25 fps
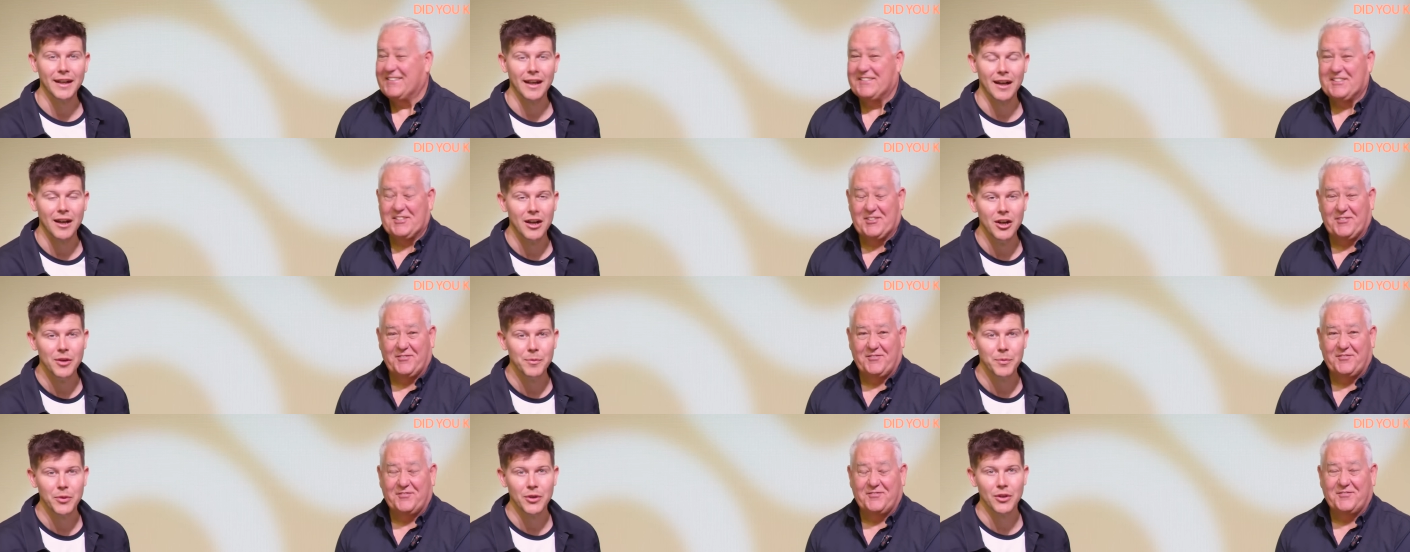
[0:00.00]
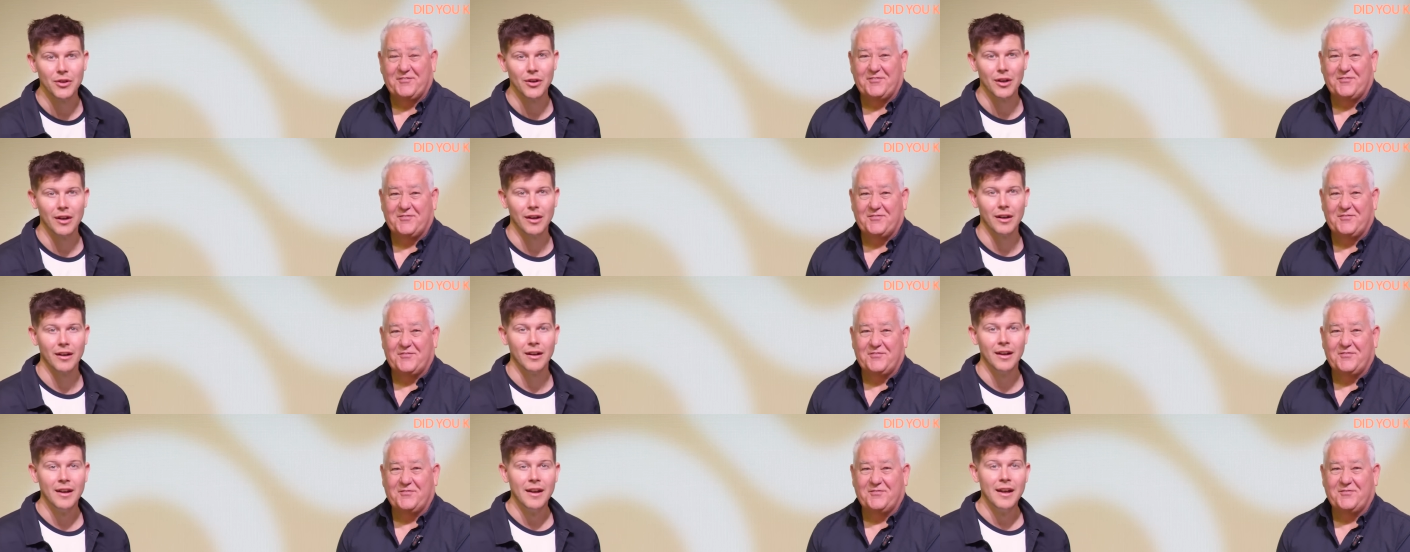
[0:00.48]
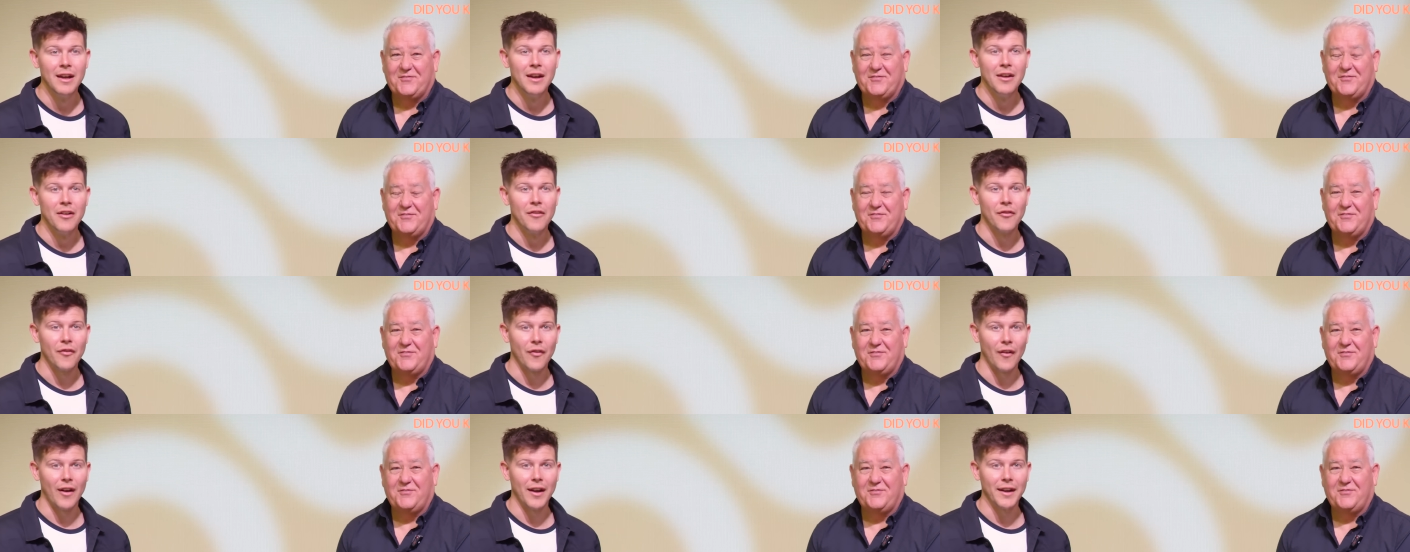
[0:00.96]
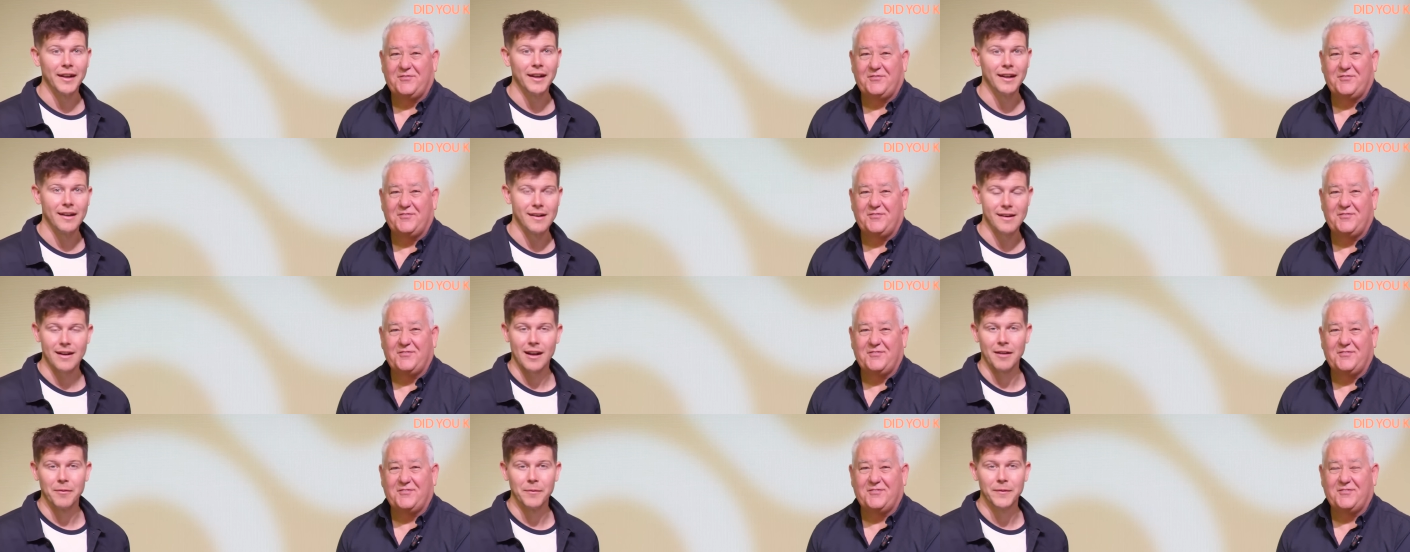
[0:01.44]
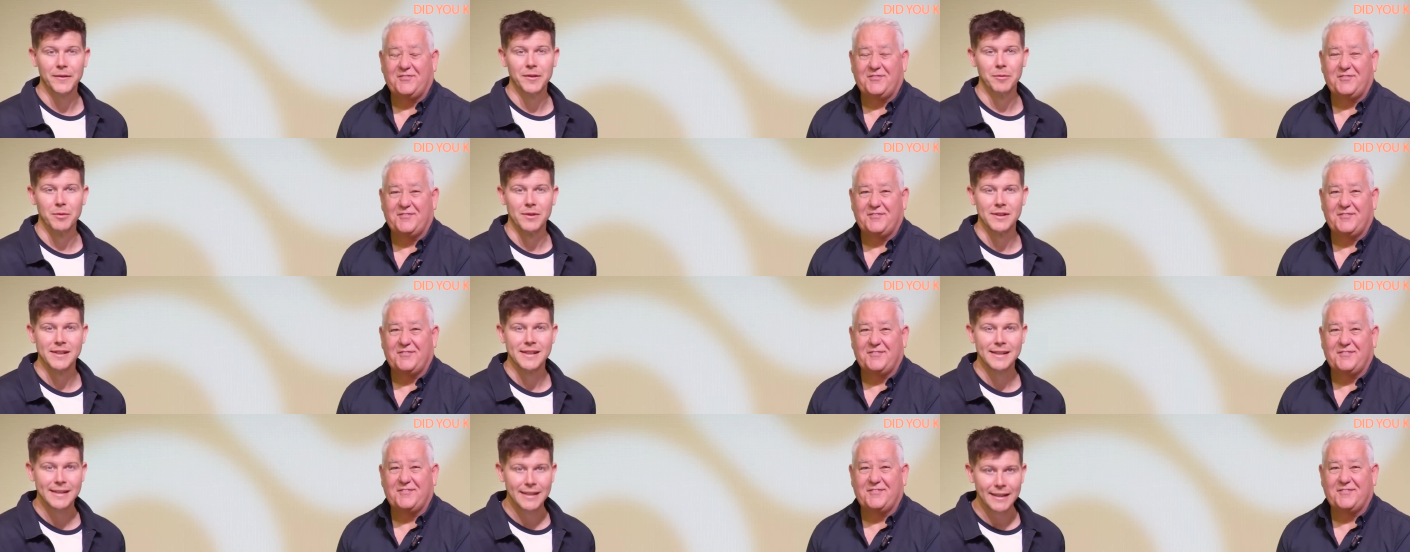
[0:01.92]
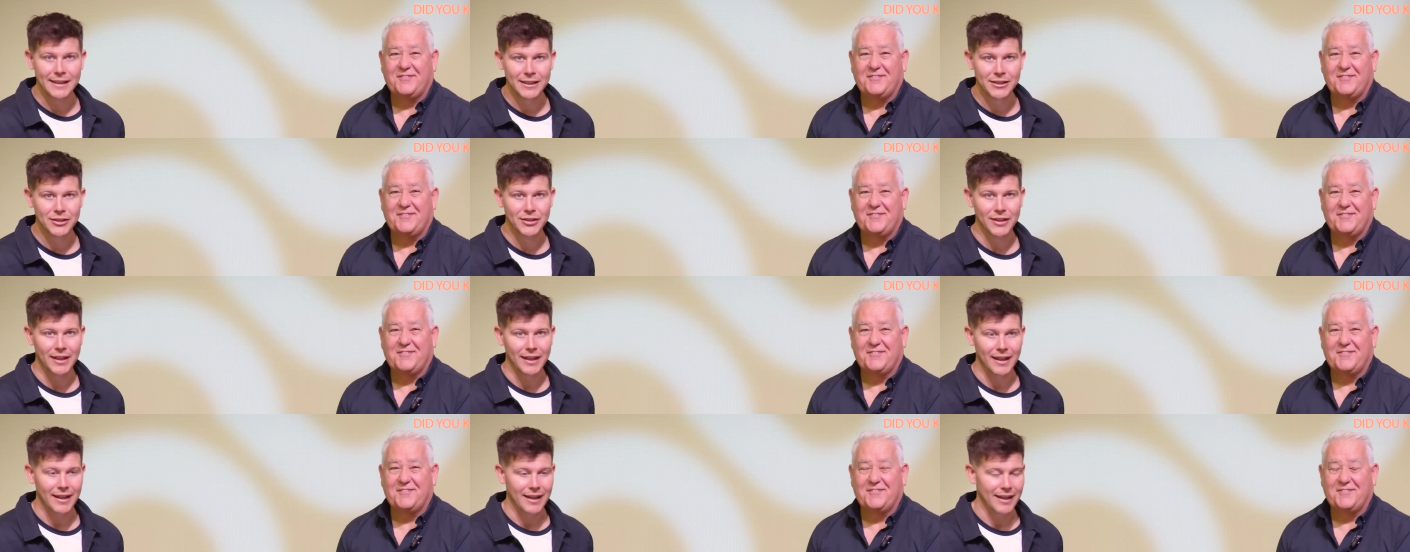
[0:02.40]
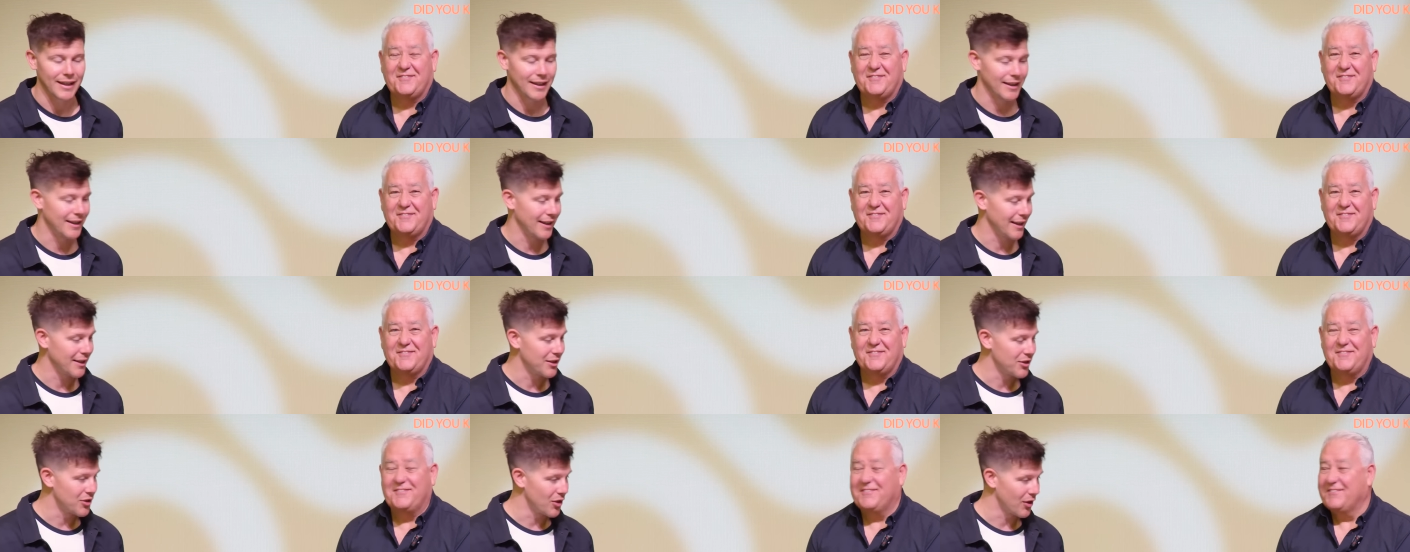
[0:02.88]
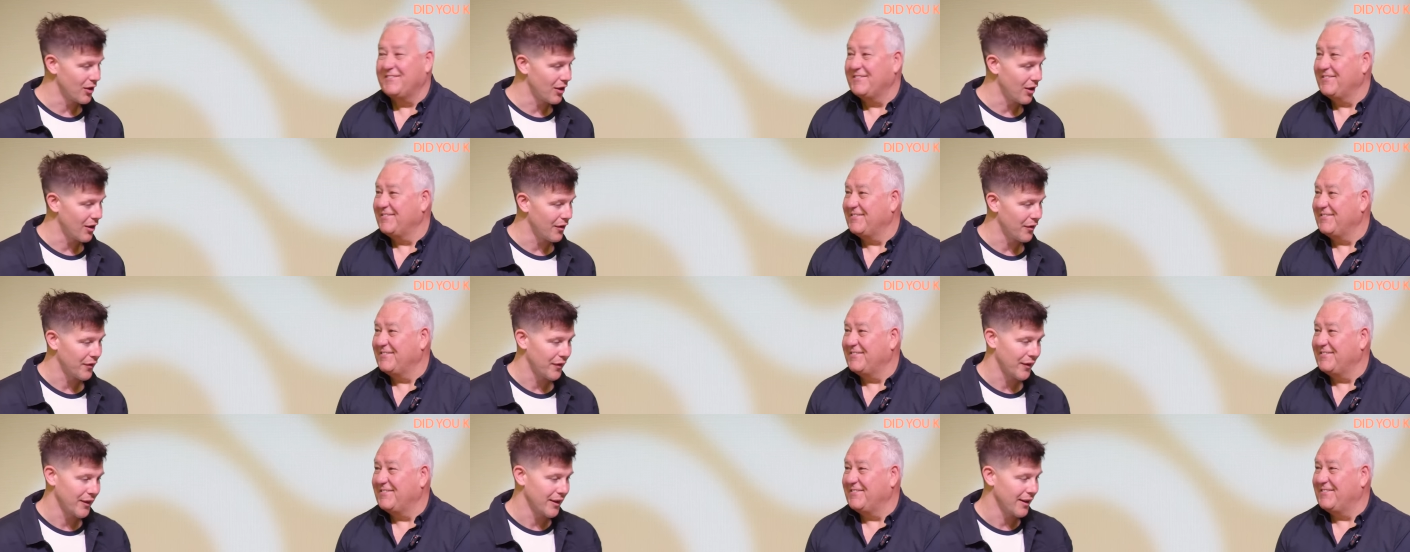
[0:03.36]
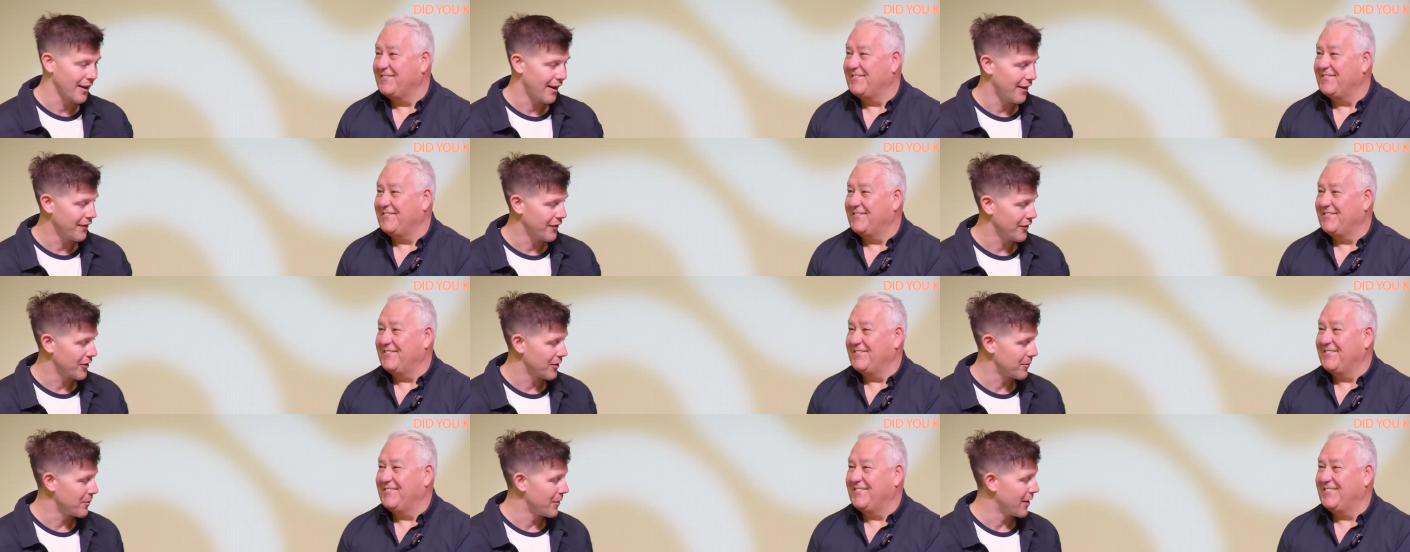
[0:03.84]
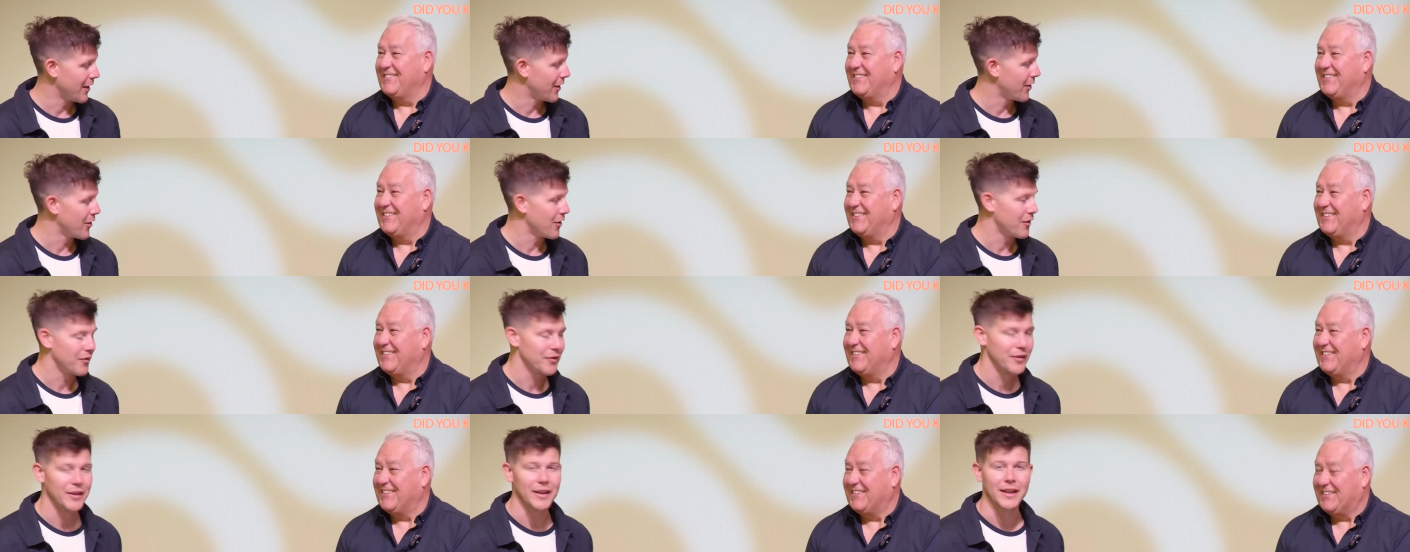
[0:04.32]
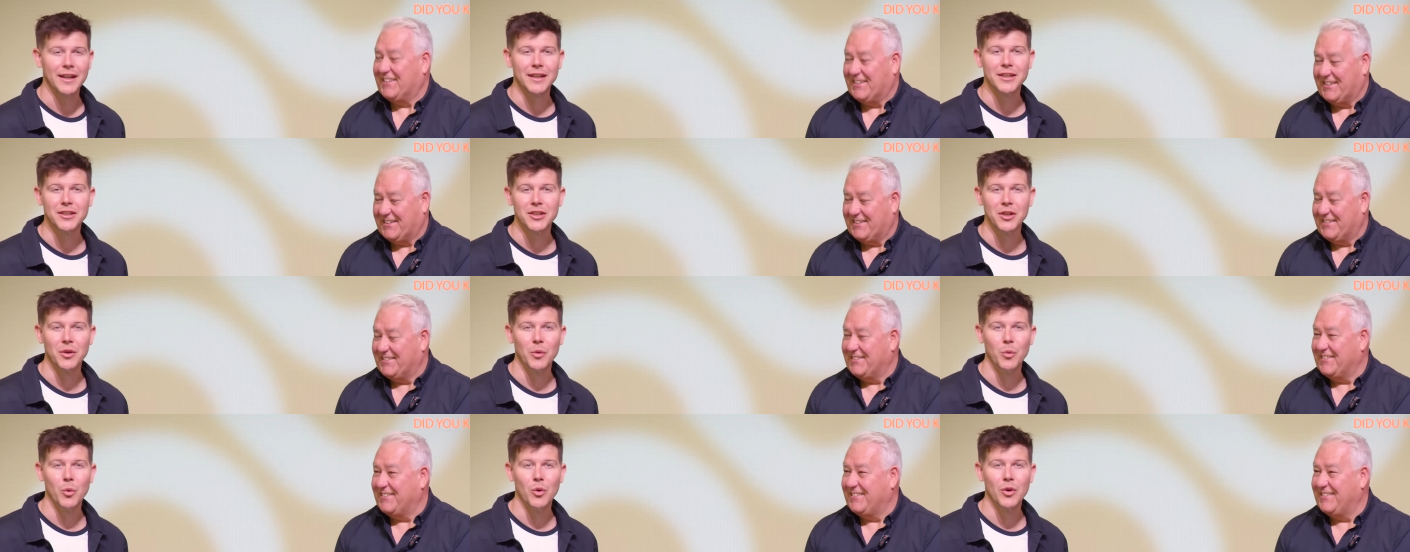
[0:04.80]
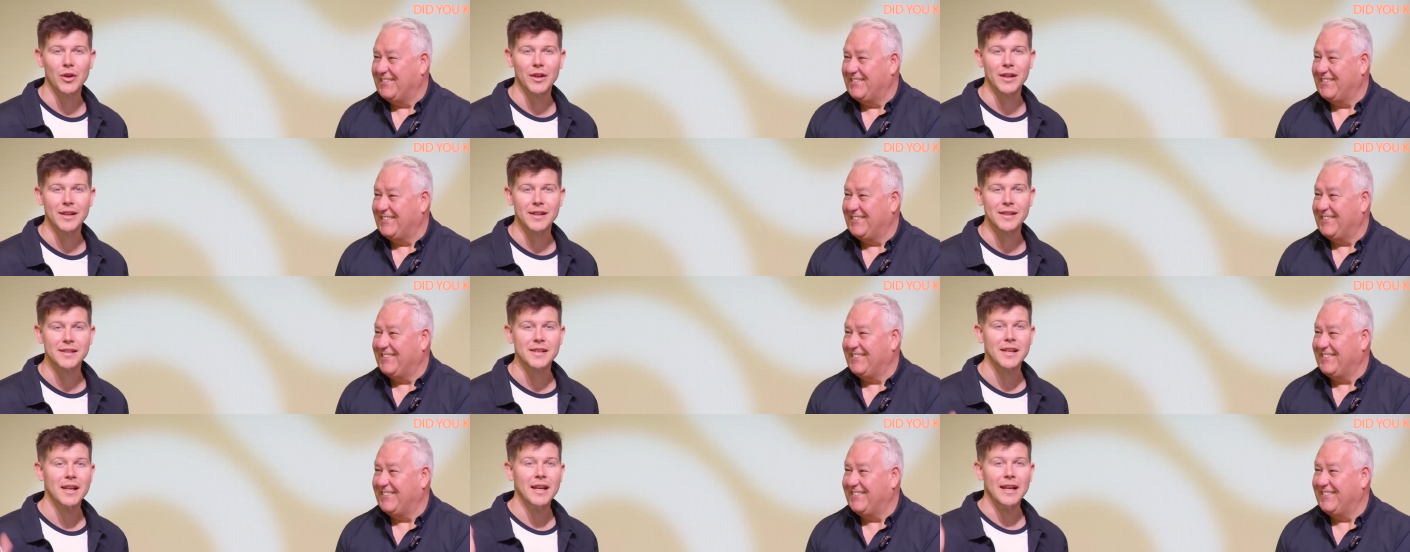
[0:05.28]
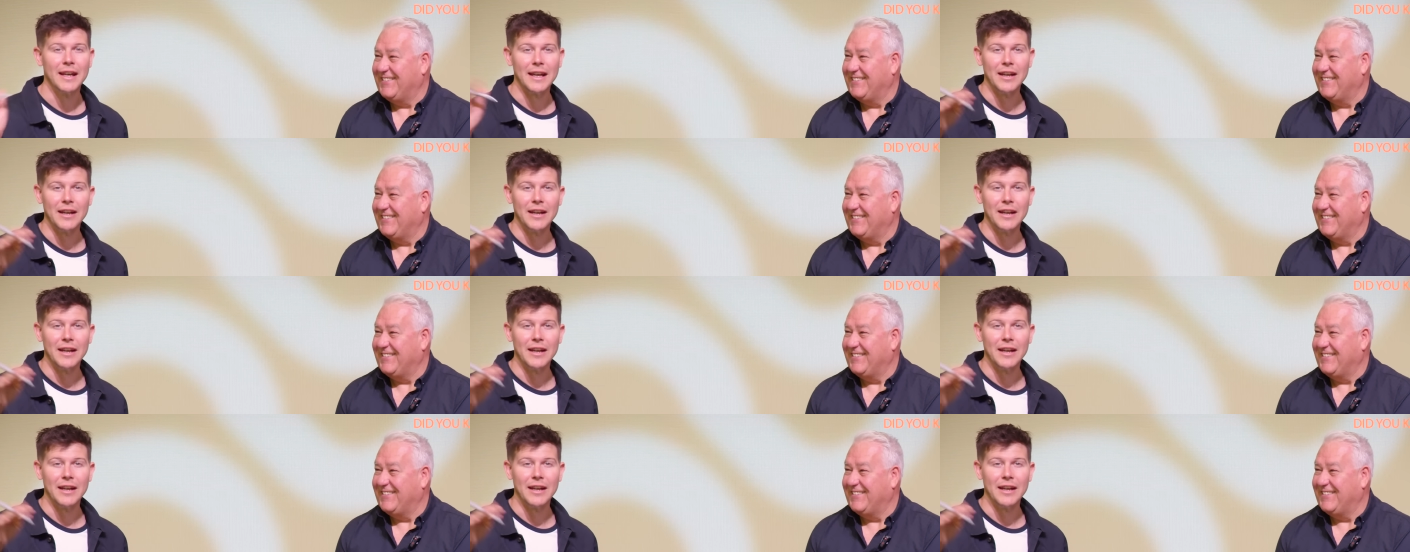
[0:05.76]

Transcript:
Speaker 1: I hope you are finding a comfortable seat today. Get your coffee. I've got my coffee. Get your waters.